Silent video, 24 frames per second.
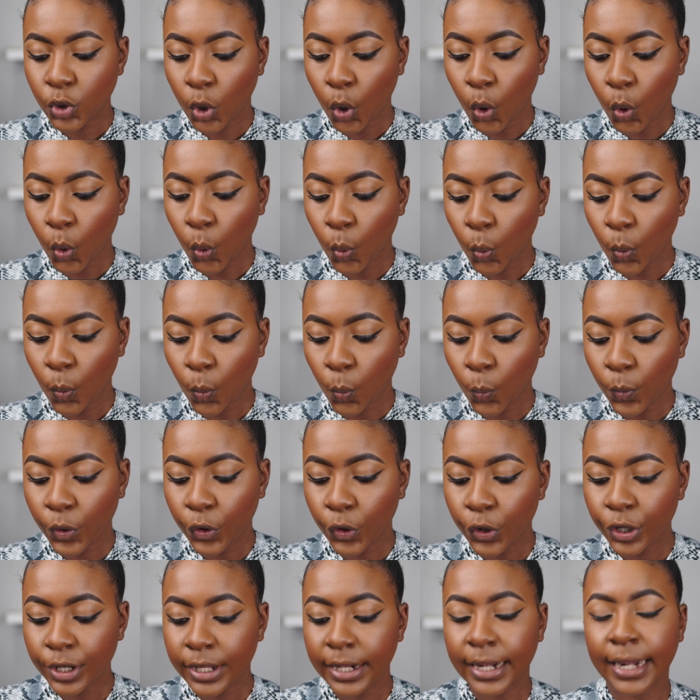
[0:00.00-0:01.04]
So we're
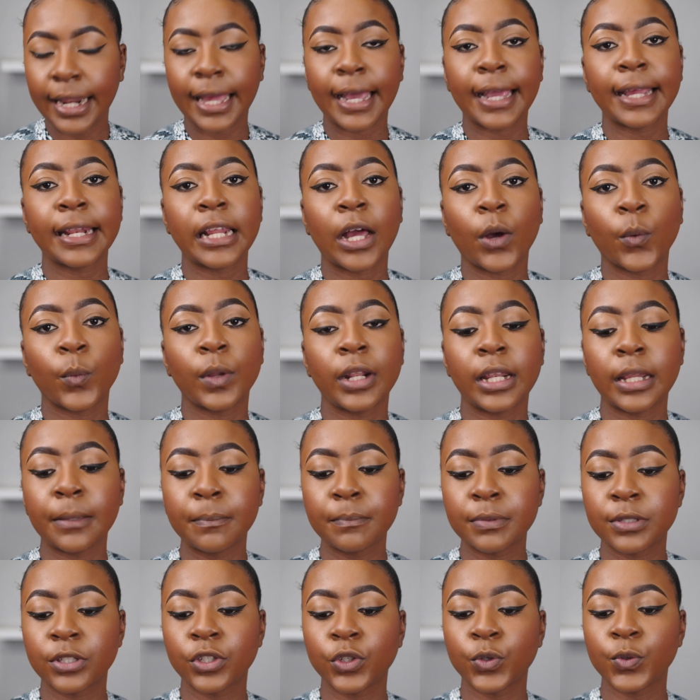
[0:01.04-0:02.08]
gonna line our
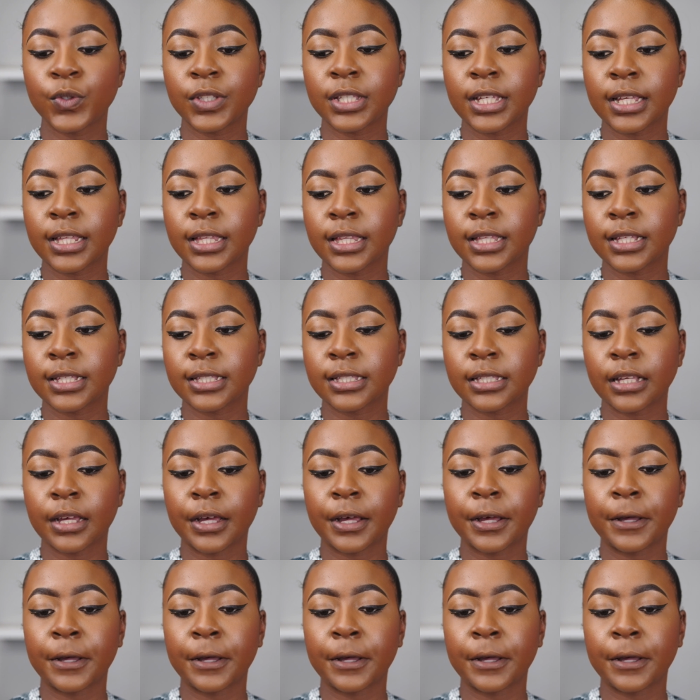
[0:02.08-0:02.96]
lips using this